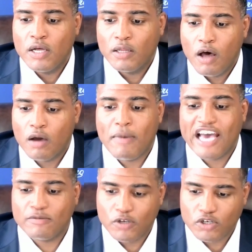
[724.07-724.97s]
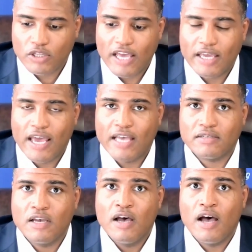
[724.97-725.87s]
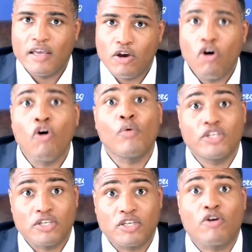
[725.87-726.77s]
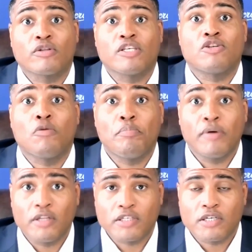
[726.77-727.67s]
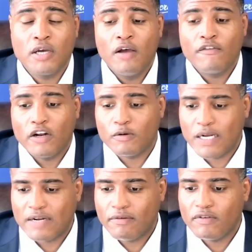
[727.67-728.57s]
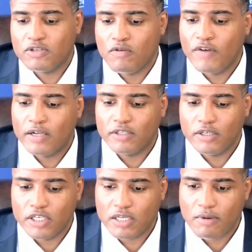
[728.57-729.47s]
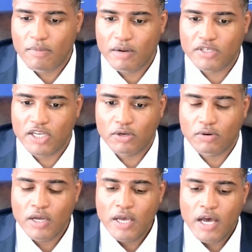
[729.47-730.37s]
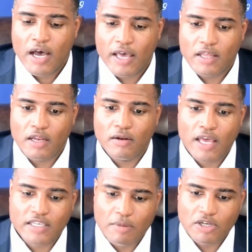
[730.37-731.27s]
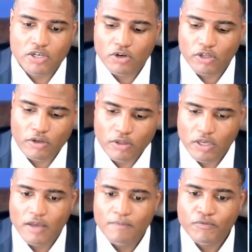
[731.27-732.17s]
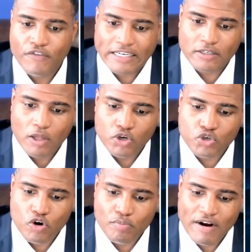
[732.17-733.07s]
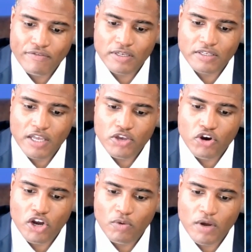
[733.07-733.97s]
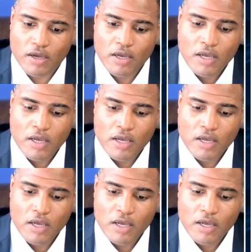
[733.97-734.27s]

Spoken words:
long max position like it has in gold, which is currently still bullish from the perspective of its own volatility, just a momentum signal. And then, as I mentioned earlier, the factor long short preferences that you're going to want to